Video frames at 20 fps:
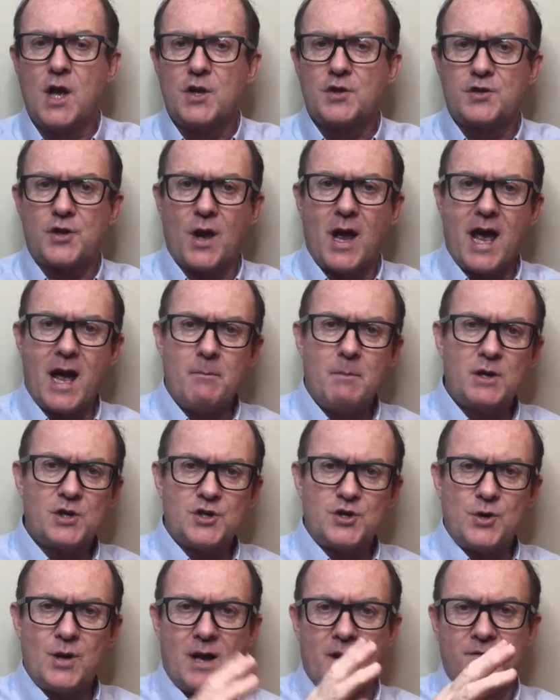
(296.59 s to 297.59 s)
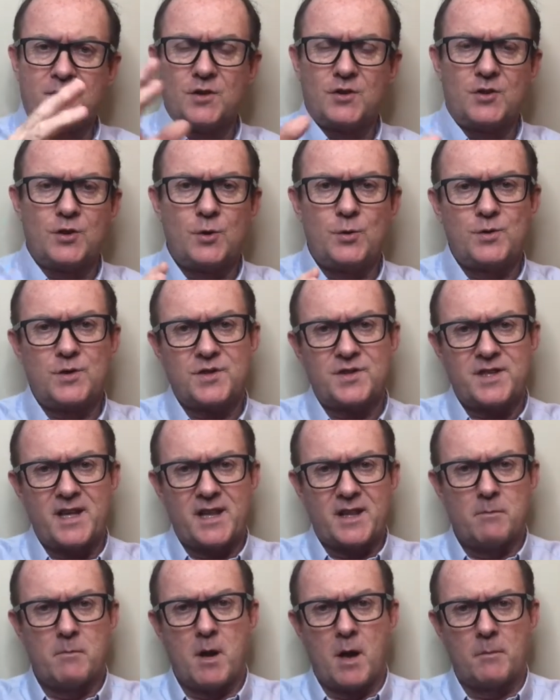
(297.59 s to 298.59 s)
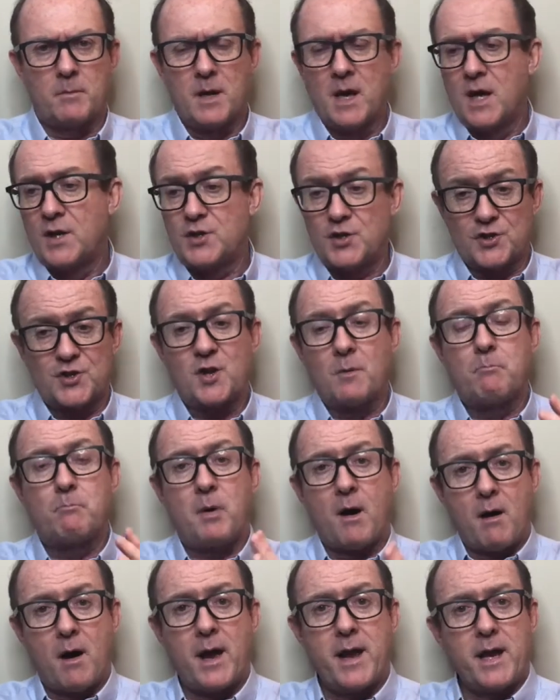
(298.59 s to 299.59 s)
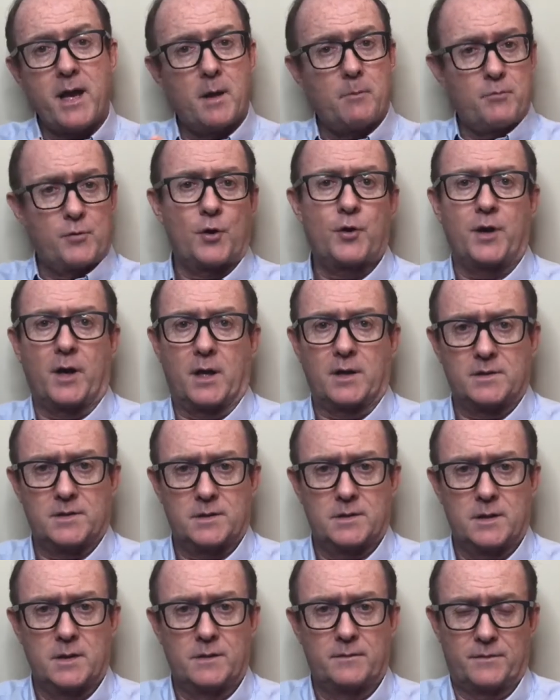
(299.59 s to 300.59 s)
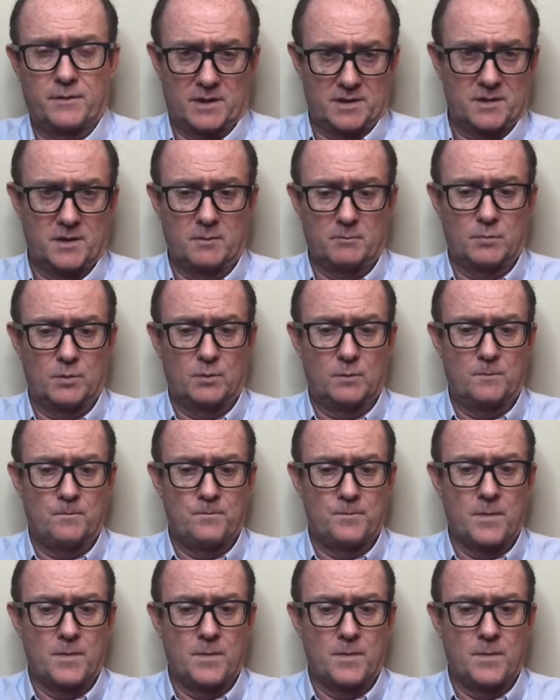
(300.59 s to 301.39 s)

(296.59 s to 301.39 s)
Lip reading: So how much do you have to do to set them up just to buy a product, for example?